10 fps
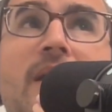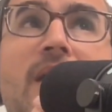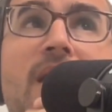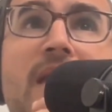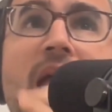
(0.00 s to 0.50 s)

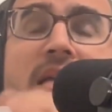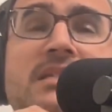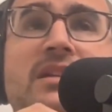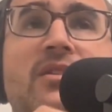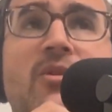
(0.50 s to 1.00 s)
yeah.
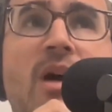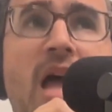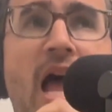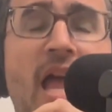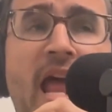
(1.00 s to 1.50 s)
So,
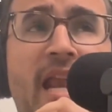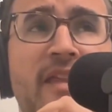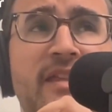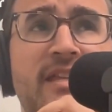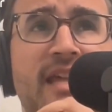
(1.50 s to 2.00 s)
I
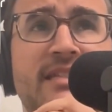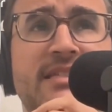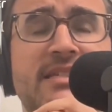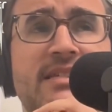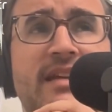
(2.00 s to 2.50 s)
think that's